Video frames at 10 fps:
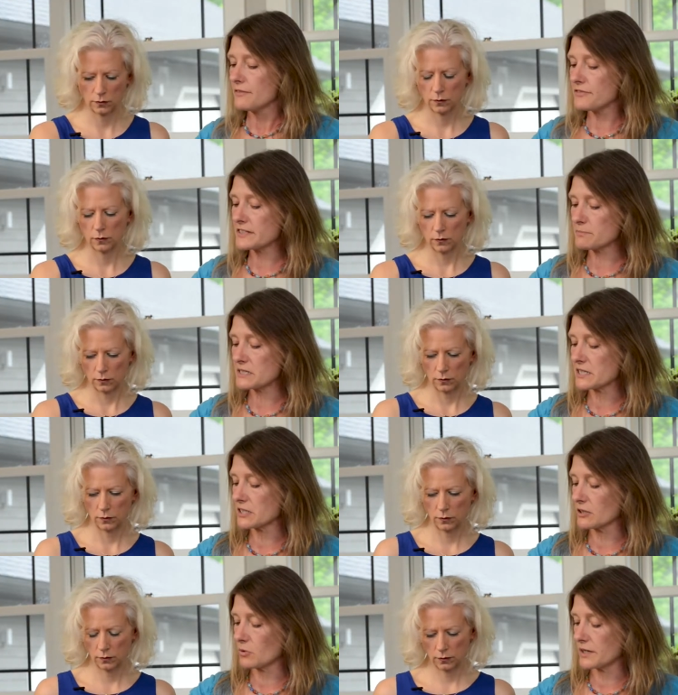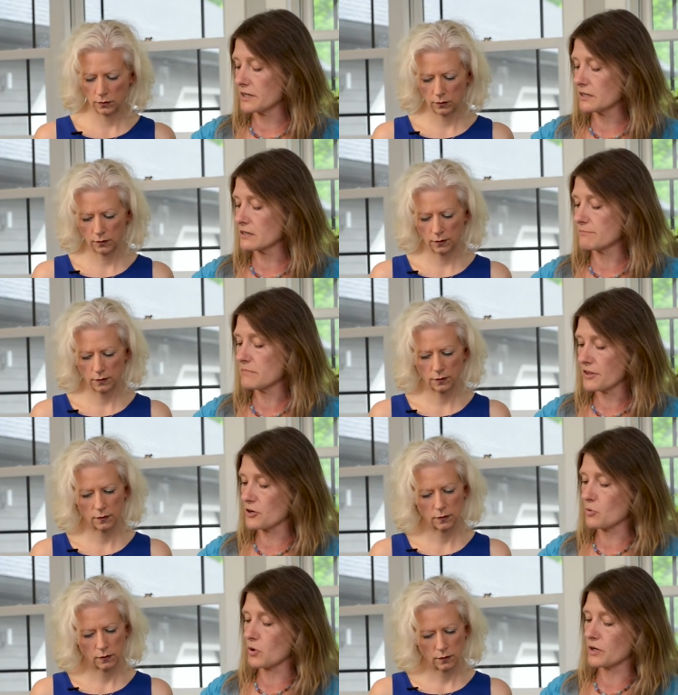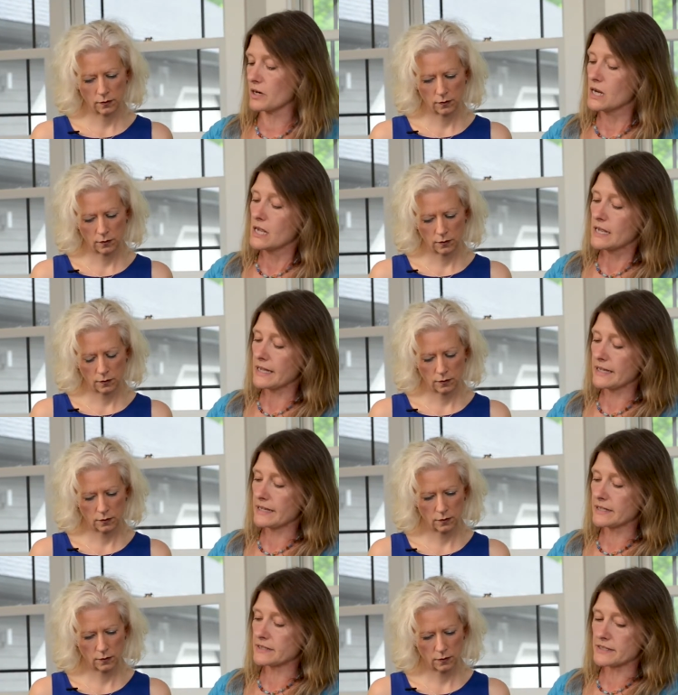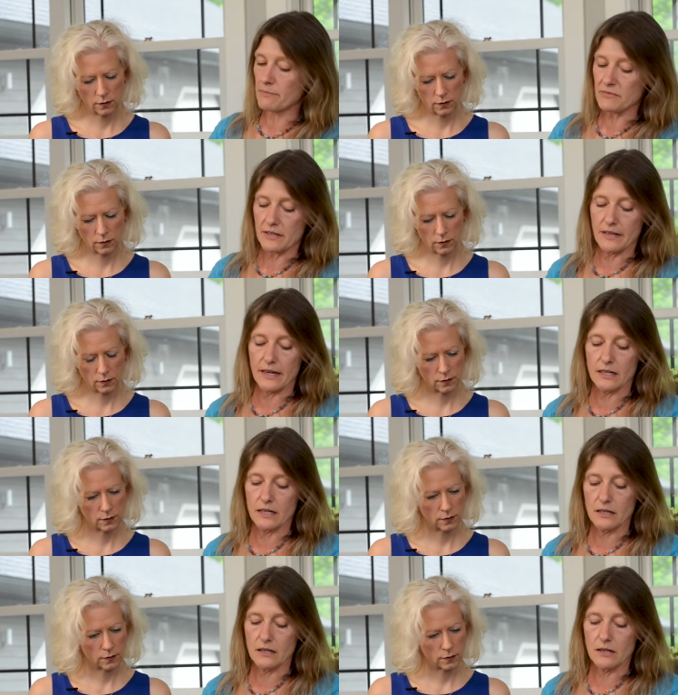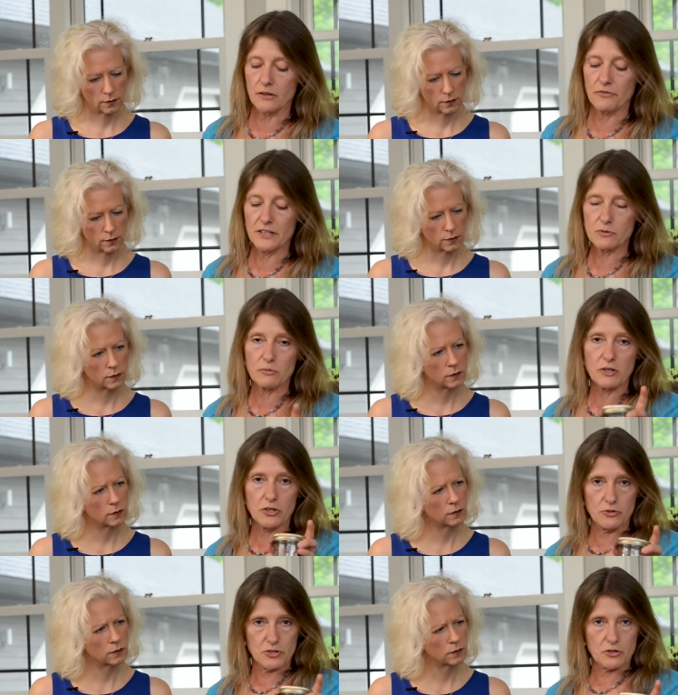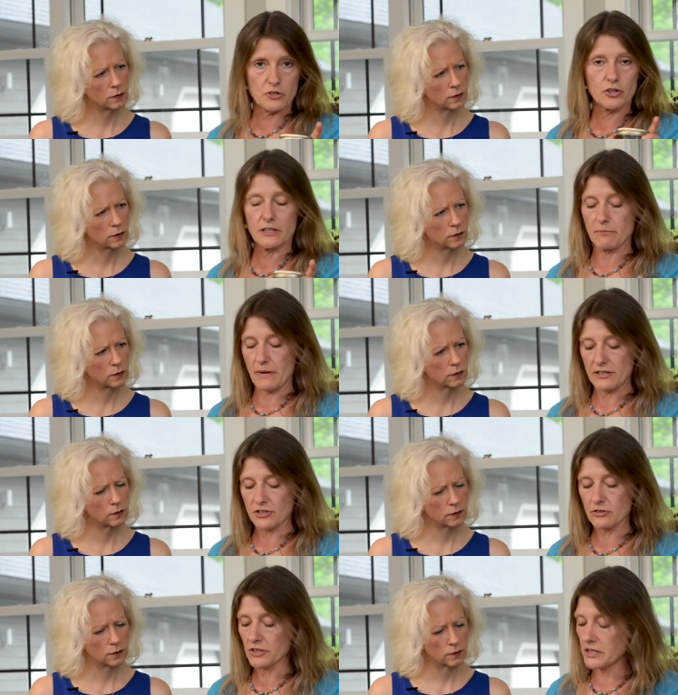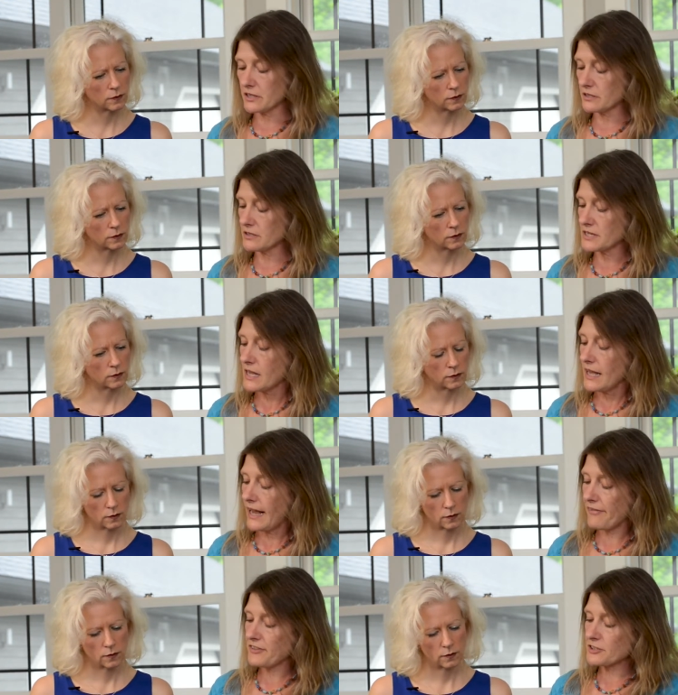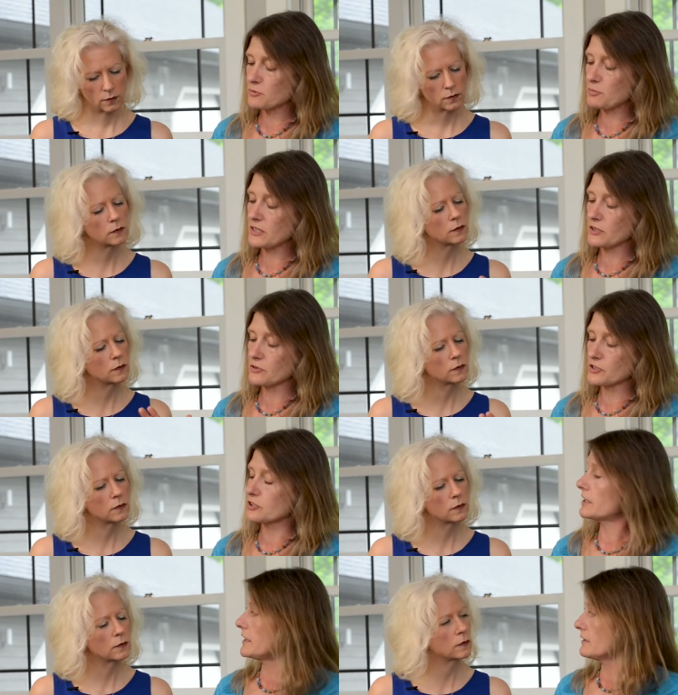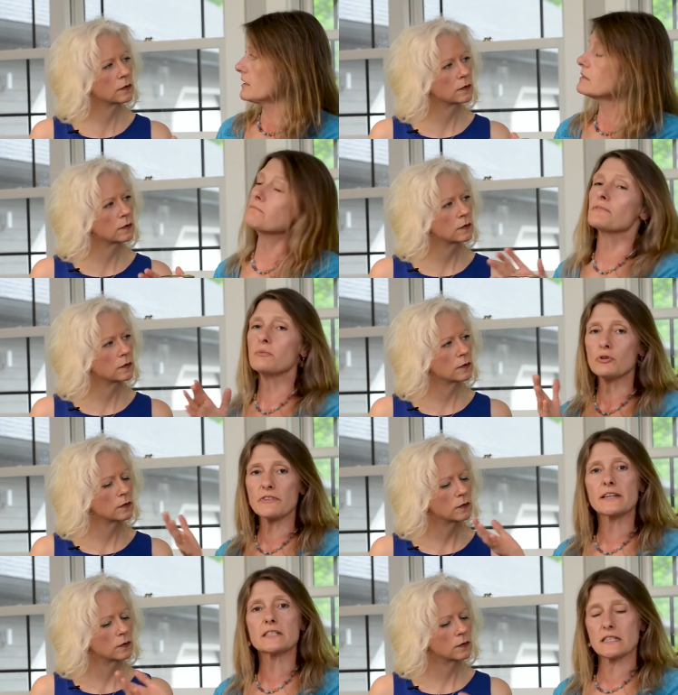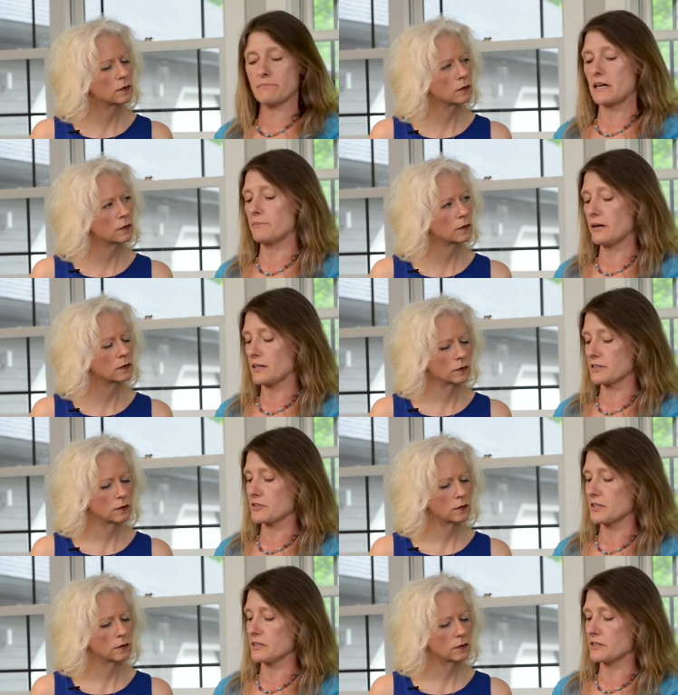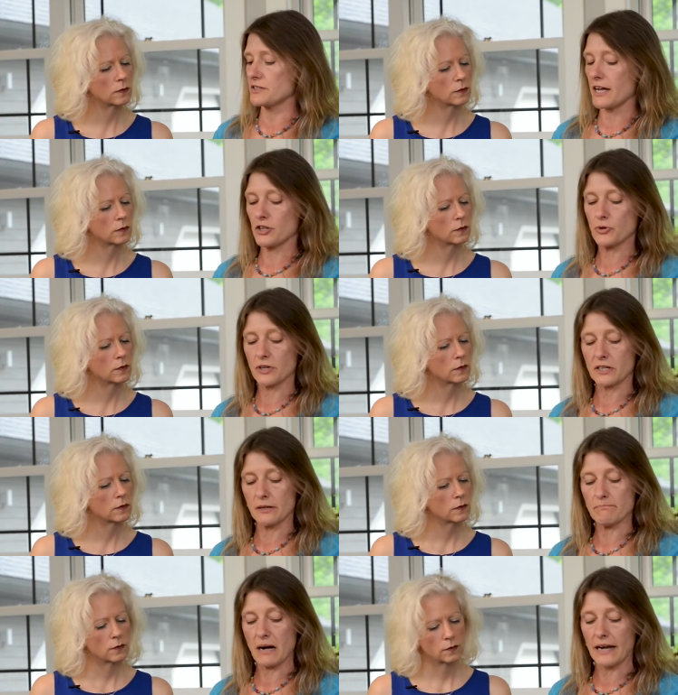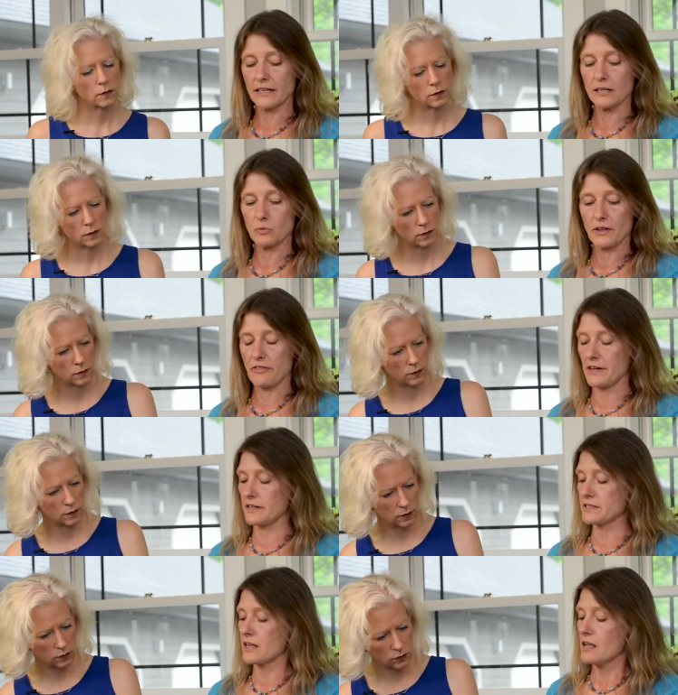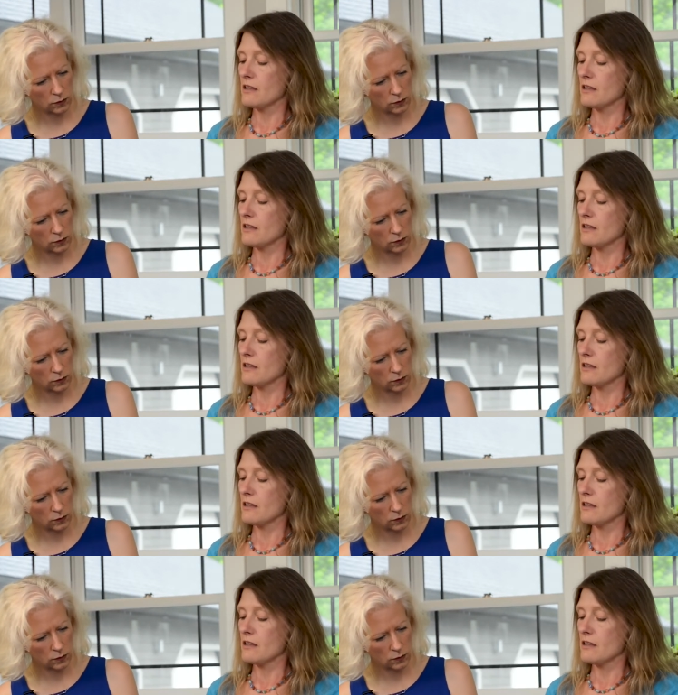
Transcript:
Speaker 1: this particular one here the motherwort is something that this would be used during the menstrual years and this would be used during the moving into the menopausal years. And you could combine it with this